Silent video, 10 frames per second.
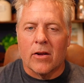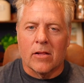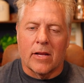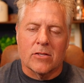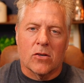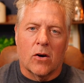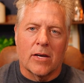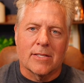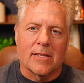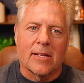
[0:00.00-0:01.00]
cholesterol
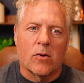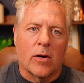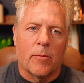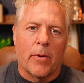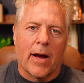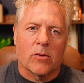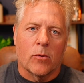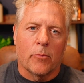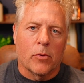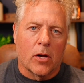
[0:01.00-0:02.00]
has little impact
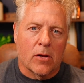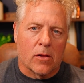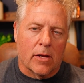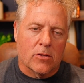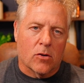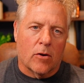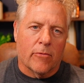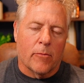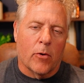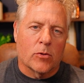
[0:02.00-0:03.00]
on blood cholesterol
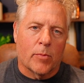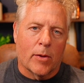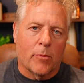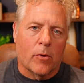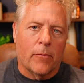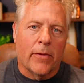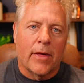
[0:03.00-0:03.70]
for most people.